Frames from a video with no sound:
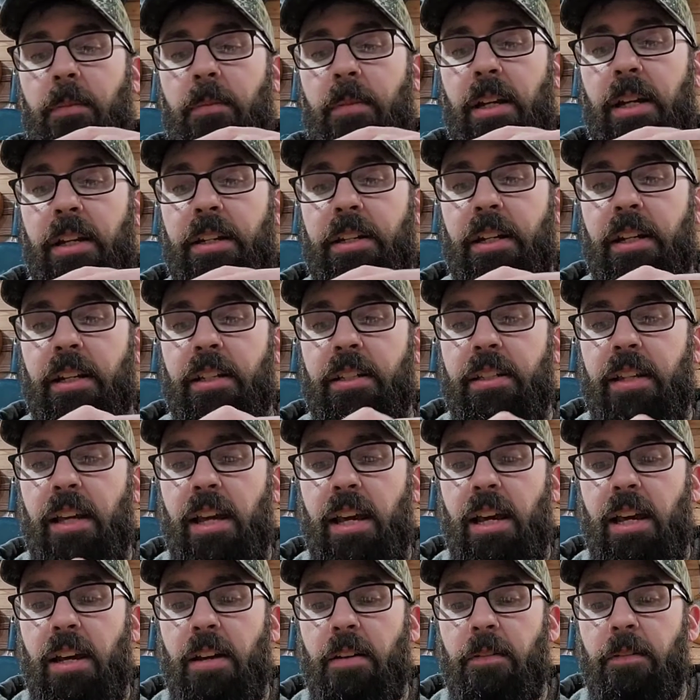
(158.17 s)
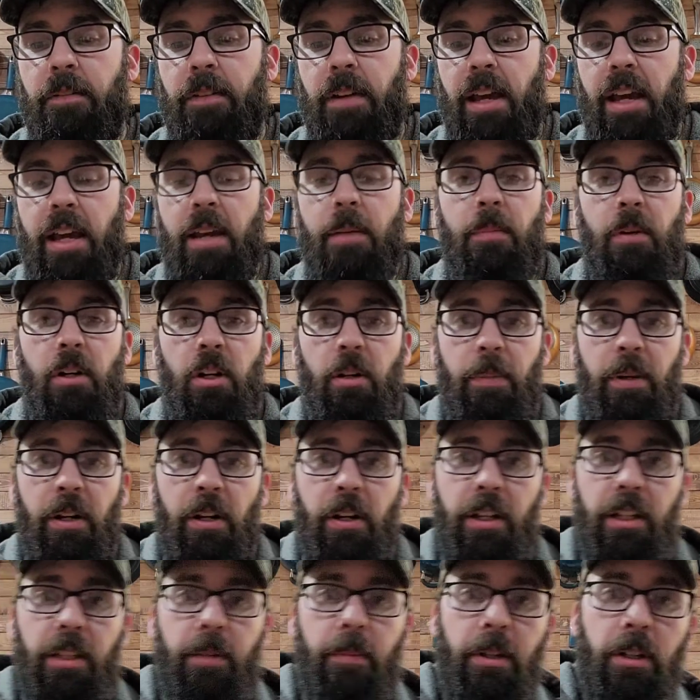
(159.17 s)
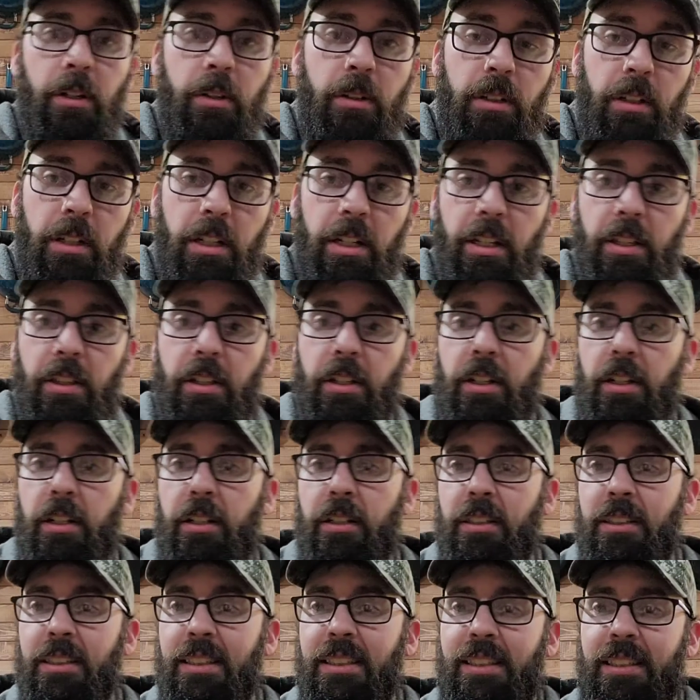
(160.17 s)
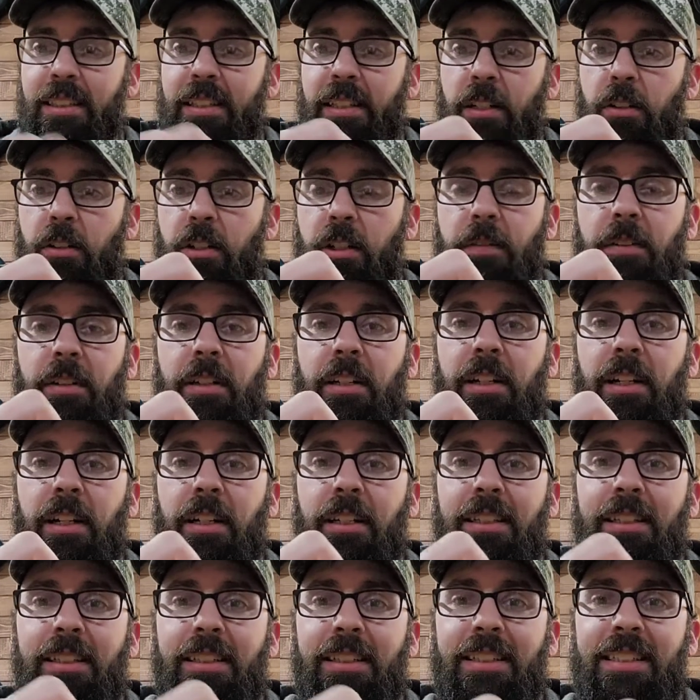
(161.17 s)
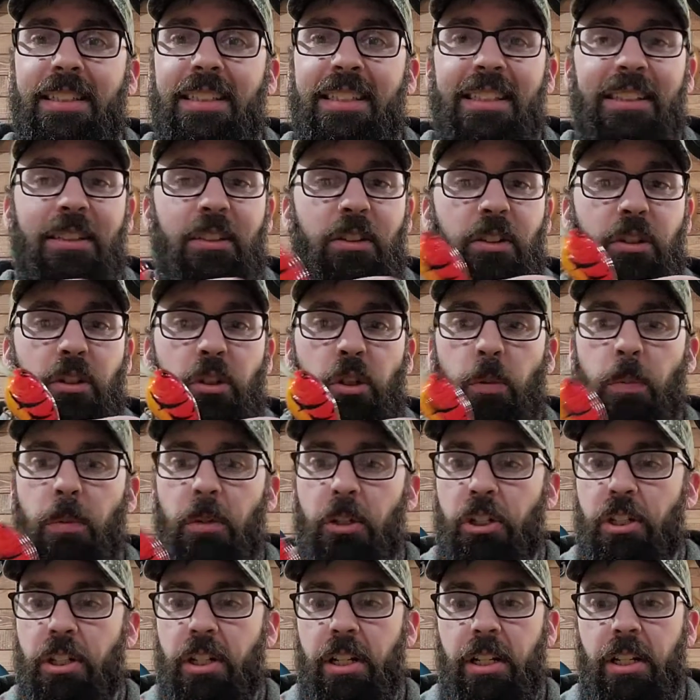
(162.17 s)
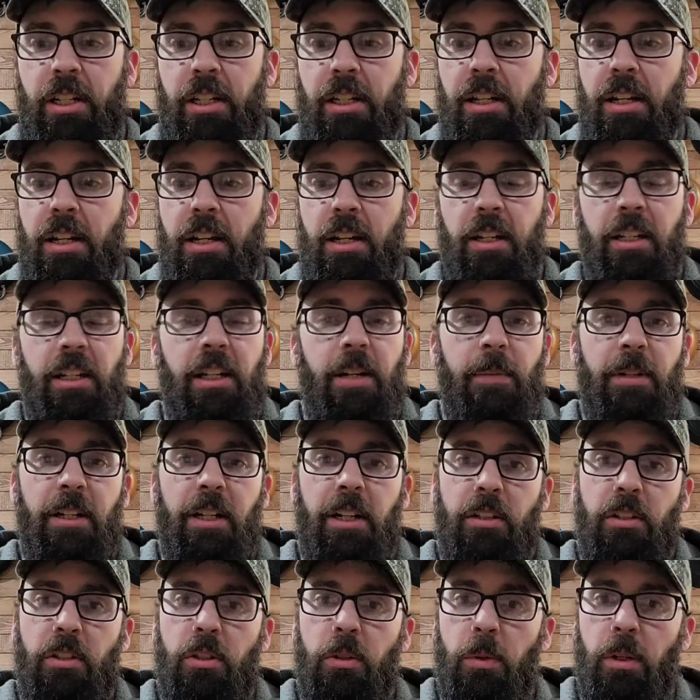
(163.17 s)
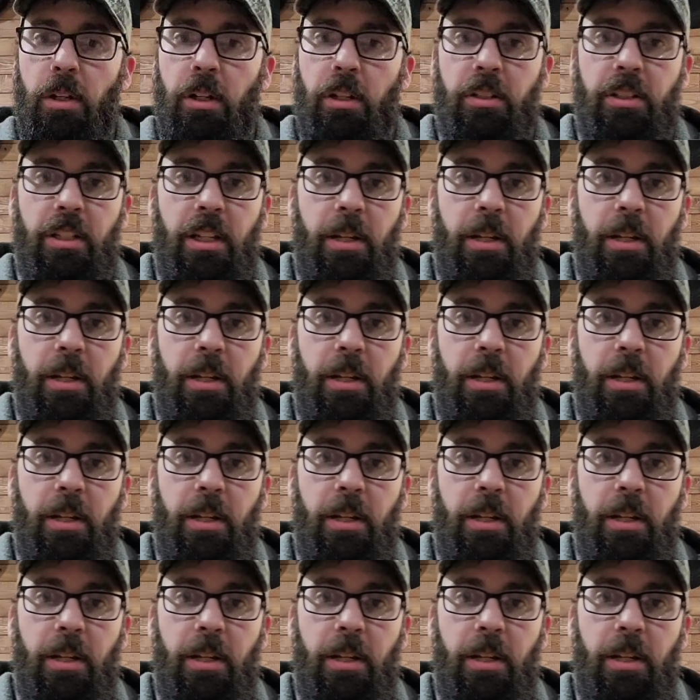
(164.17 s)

It does have a ball bearing in the middle, and the center of it, super sticky Gamakatsu hooks.